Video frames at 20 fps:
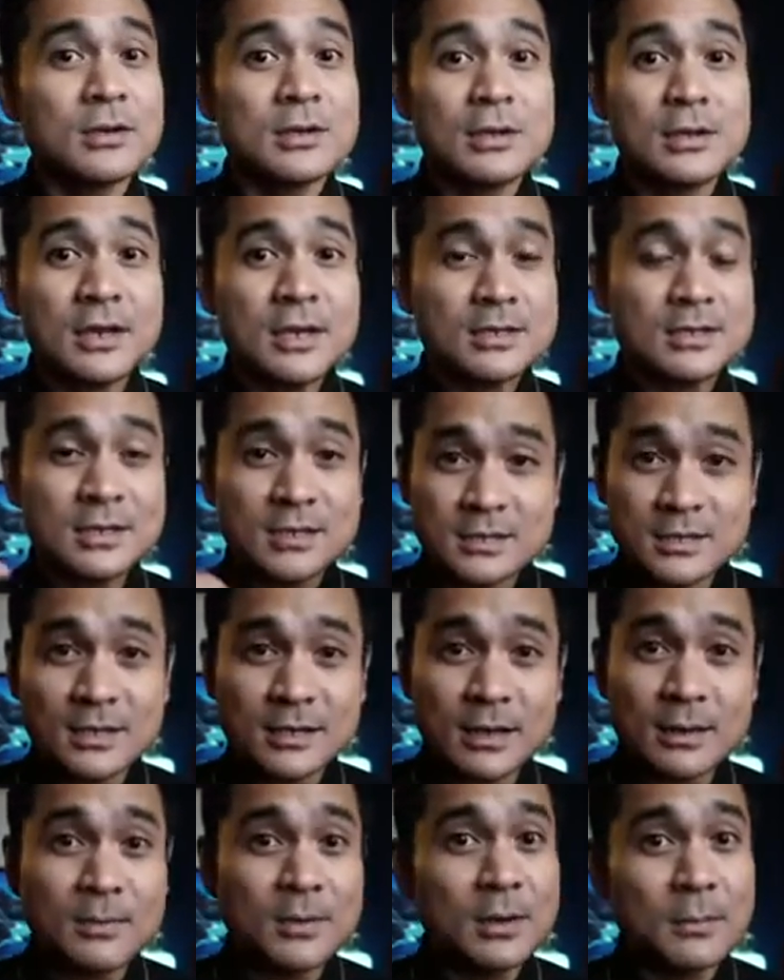Let's set
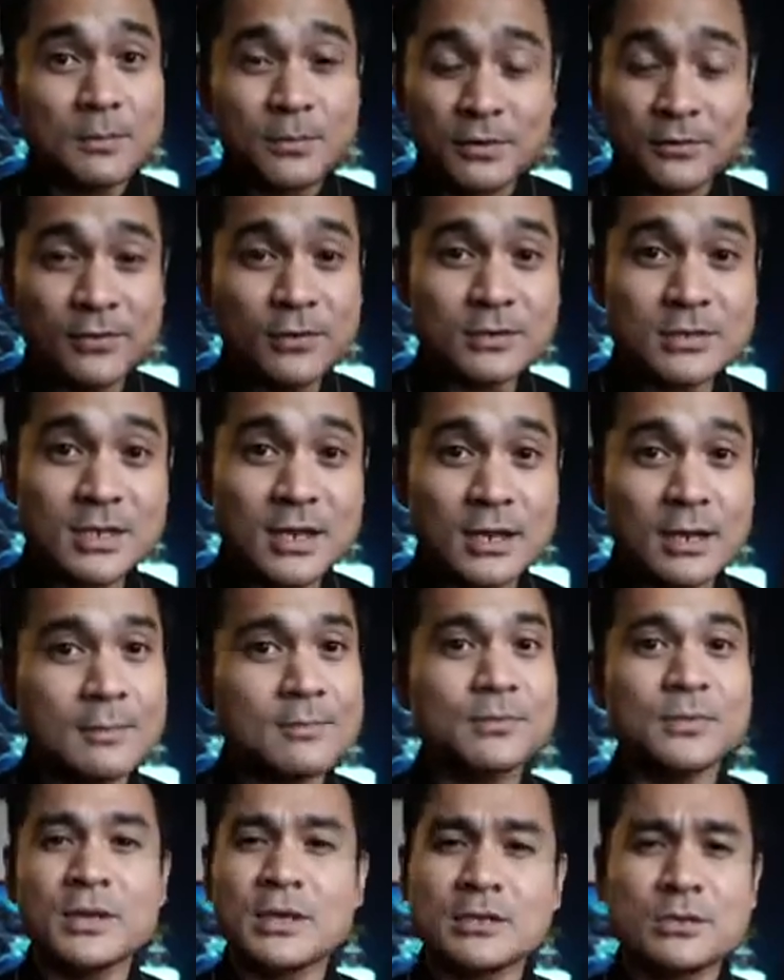up a preview
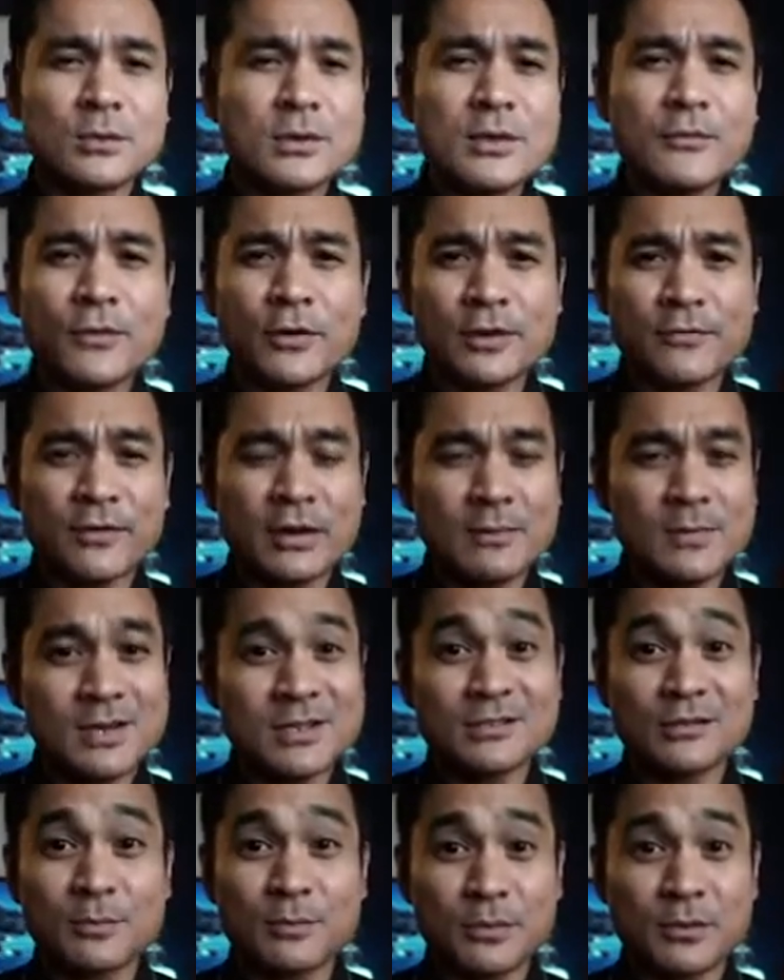time. It's only 45
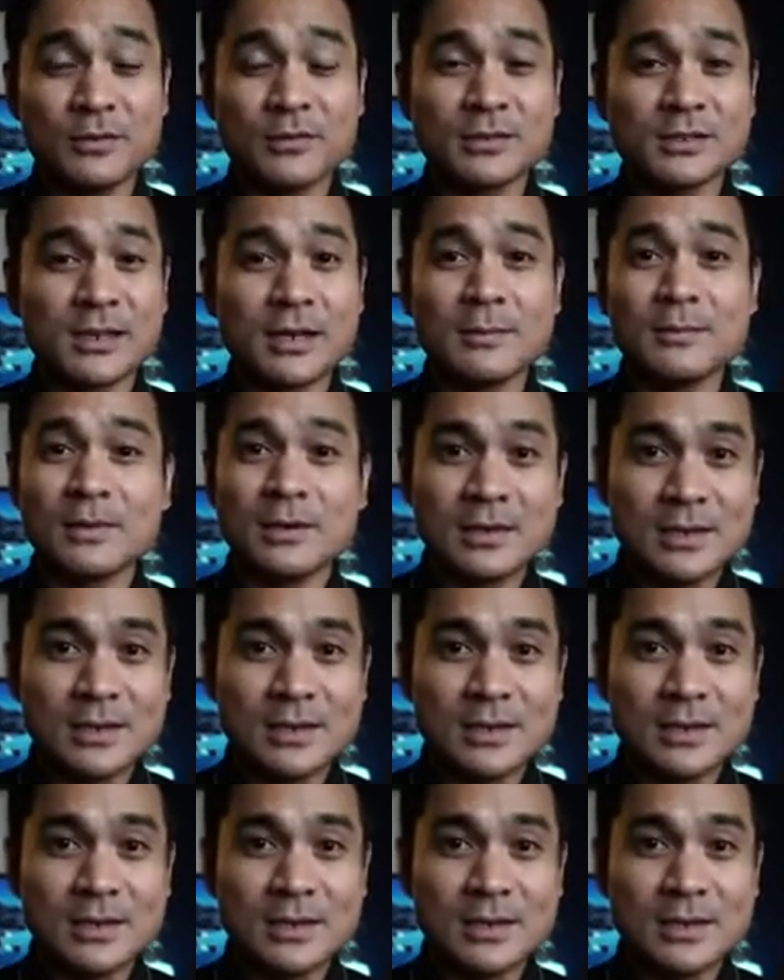minutes of preview time.